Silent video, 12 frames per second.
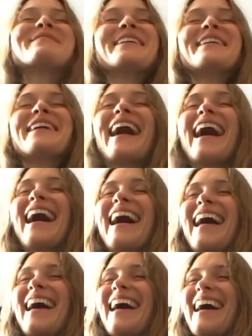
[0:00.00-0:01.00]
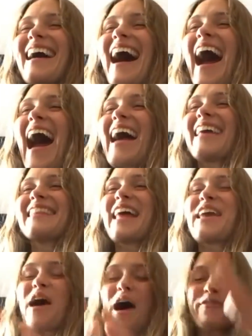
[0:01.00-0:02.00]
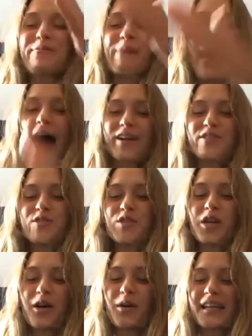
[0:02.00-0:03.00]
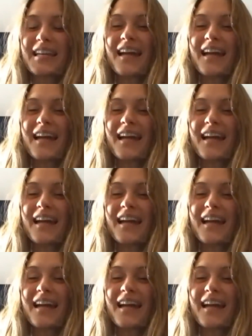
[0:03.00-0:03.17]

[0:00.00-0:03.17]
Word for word: bro. Uh, I let off backstroke